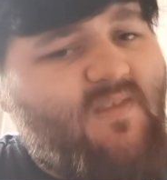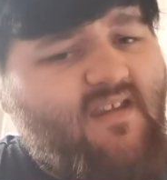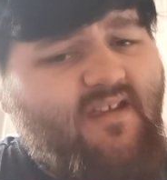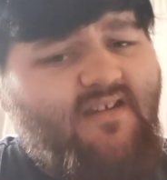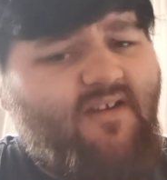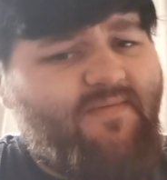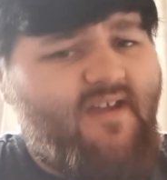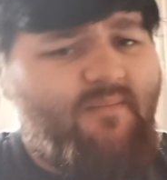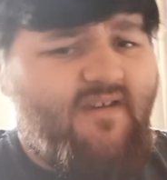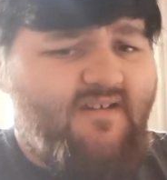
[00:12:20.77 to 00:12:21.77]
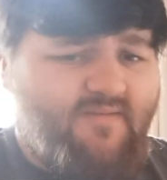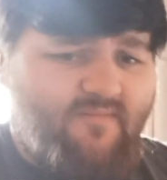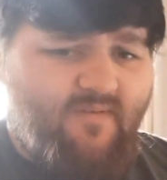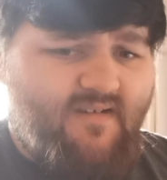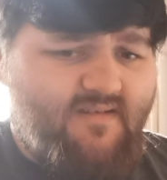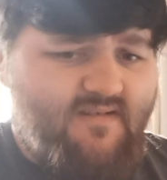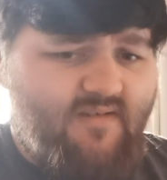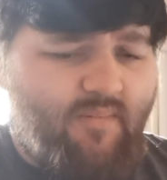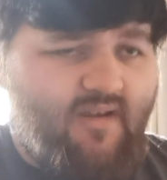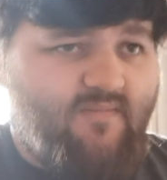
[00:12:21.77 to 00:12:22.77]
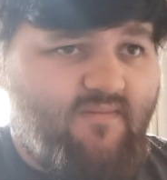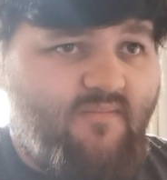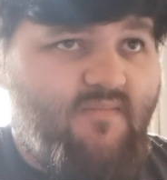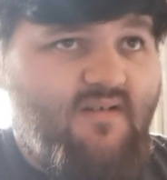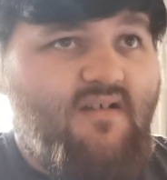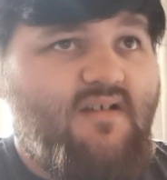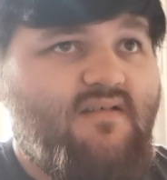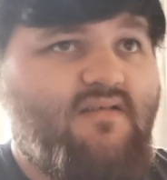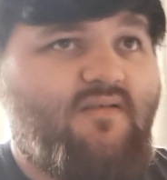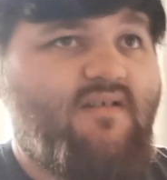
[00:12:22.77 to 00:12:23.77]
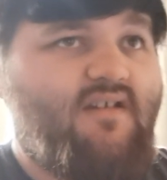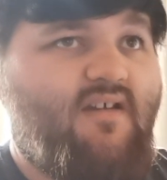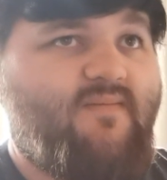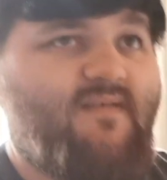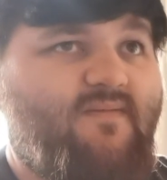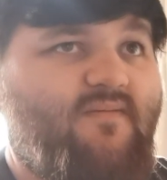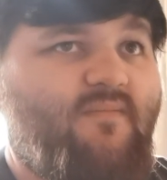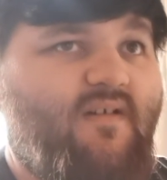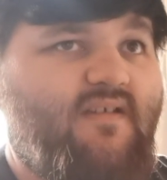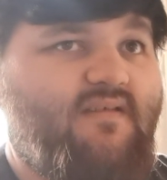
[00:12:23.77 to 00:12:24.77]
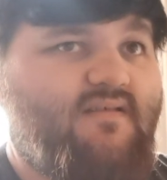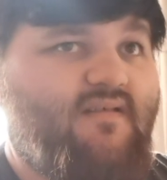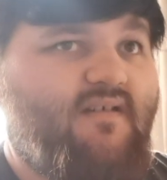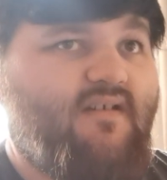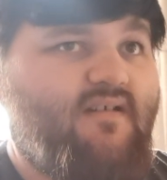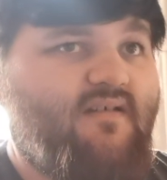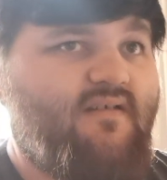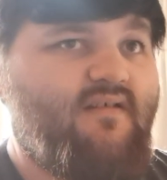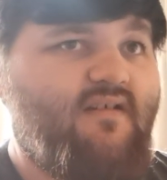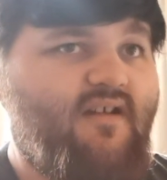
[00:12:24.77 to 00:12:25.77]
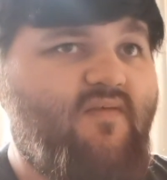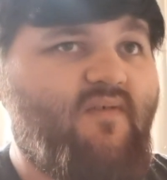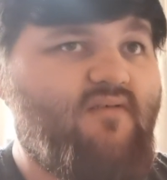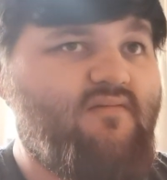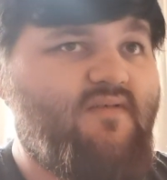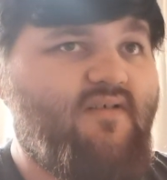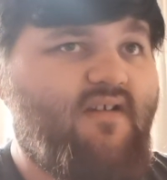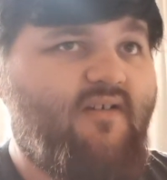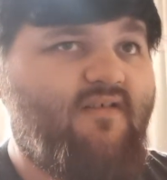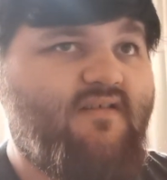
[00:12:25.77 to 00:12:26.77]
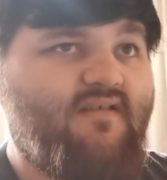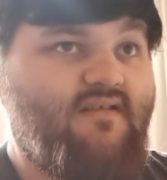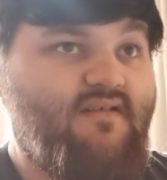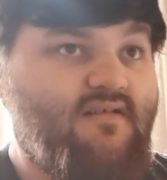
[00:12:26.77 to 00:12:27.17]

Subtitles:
And you had that many different races to pick from, so you could have different ways to evolve your character.